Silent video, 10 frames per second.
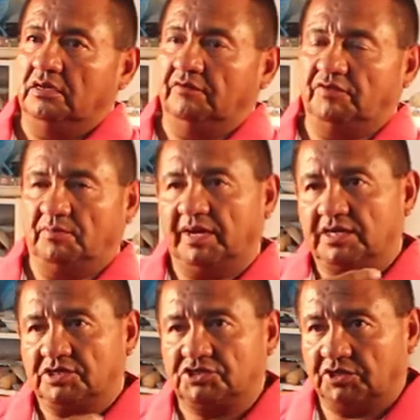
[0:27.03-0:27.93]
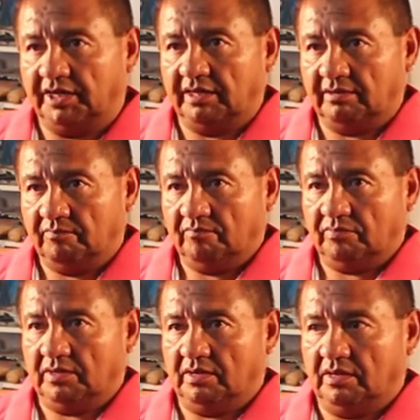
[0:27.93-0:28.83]
If they're making stringing,
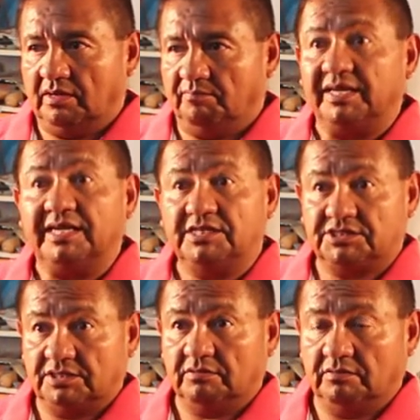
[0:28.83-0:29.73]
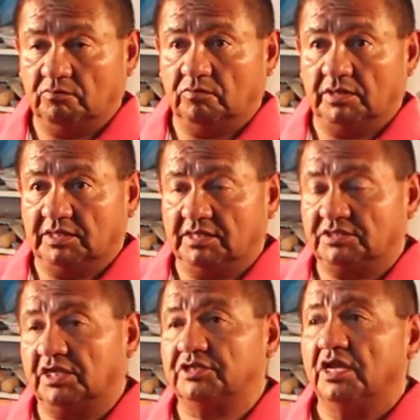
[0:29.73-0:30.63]
uh, beads and, and, and
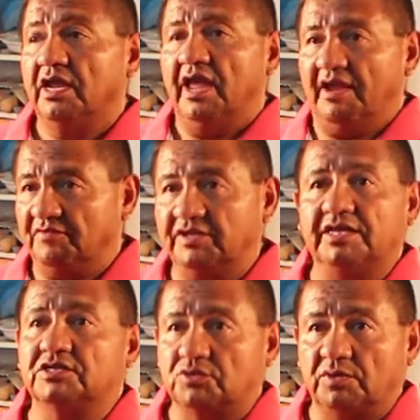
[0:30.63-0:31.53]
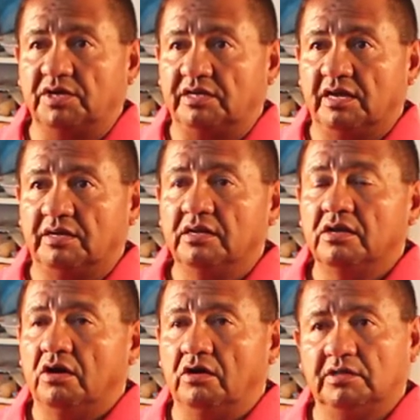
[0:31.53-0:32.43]
such, everything is already done.
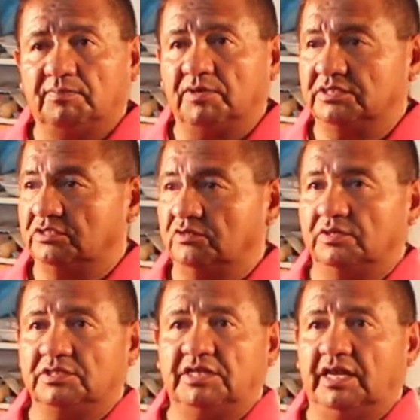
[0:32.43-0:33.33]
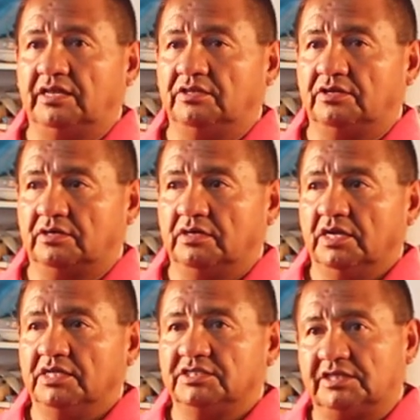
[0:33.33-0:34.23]
All the person is doing is taking their
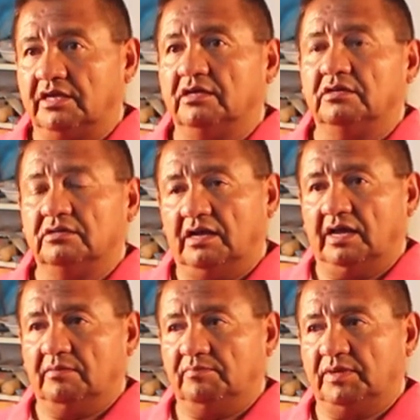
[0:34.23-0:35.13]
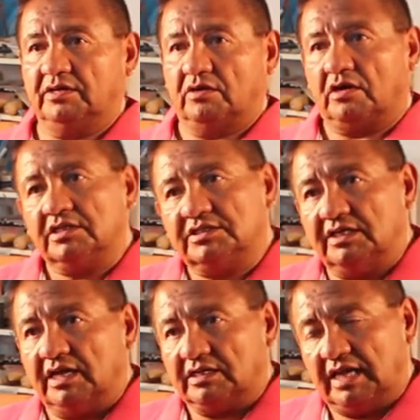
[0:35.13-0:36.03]
skill at being an
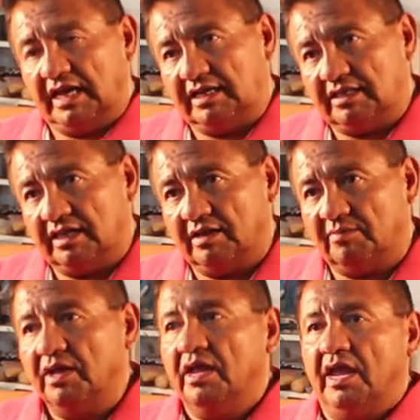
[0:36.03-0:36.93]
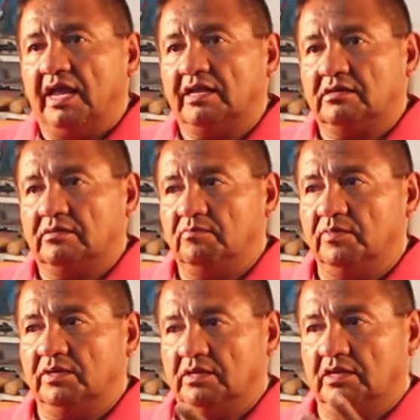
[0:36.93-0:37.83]
artisan and taking them
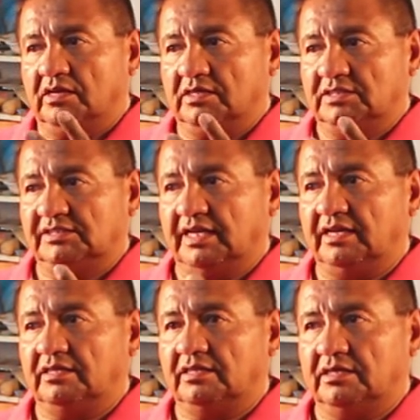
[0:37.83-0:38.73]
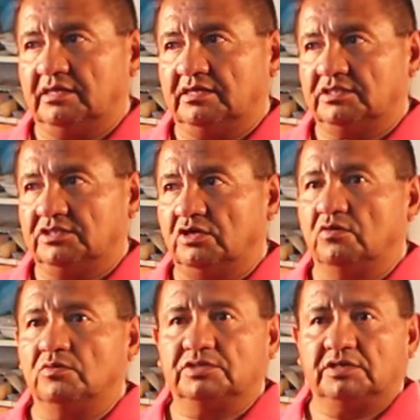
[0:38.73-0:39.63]
and uh, setting the
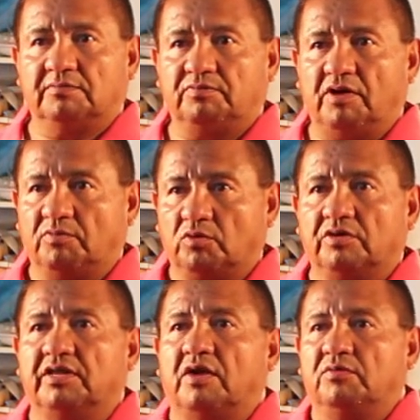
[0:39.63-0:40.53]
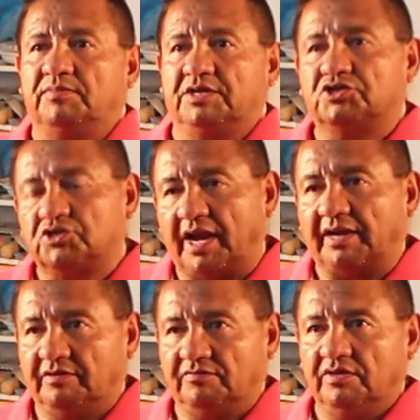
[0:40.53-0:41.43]
stones in a proper order that would be
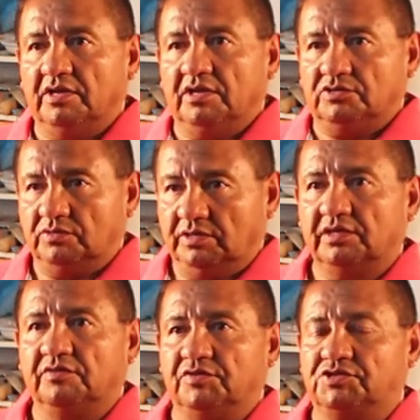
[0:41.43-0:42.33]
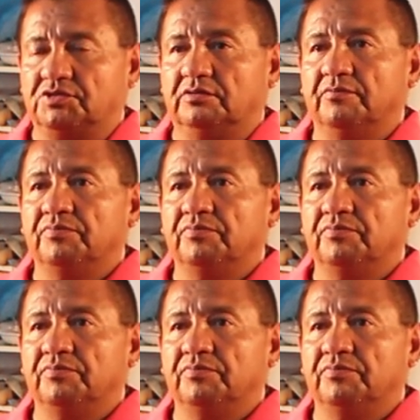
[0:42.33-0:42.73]
attractive to an individual.